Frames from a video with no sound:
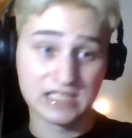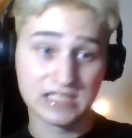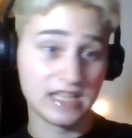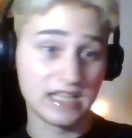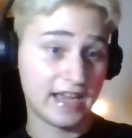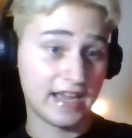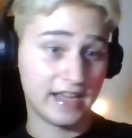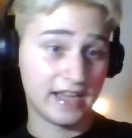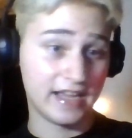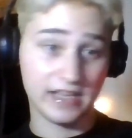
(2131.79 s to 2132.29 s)

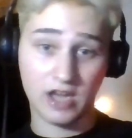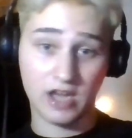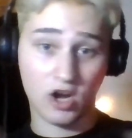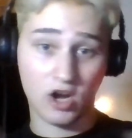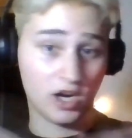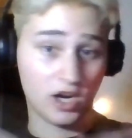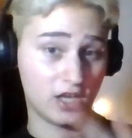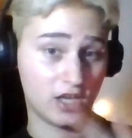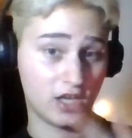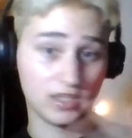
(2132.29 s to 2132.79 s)
They
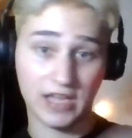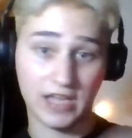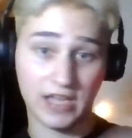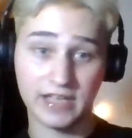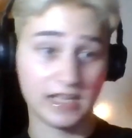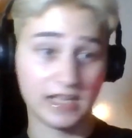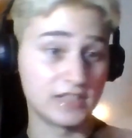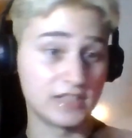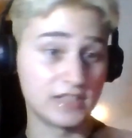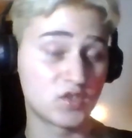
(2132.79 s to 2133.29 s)
are like
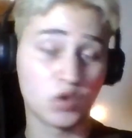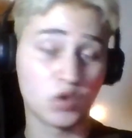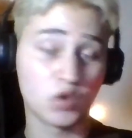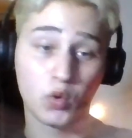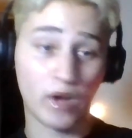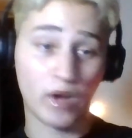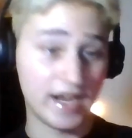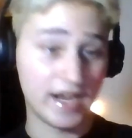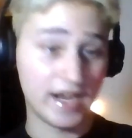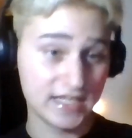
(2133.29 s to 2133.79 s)
it's
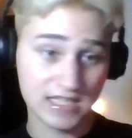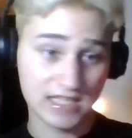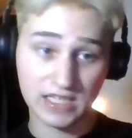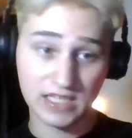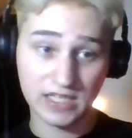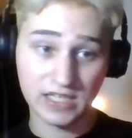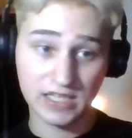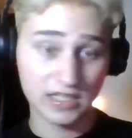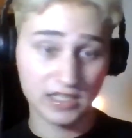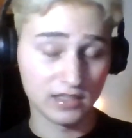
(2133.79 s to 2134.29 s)

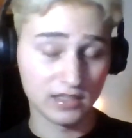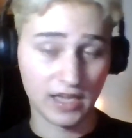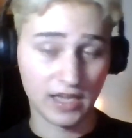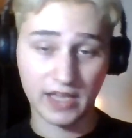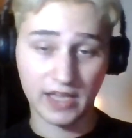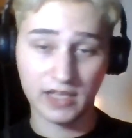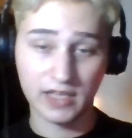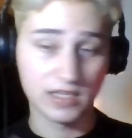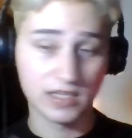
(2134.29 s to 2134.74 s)
crazy. Like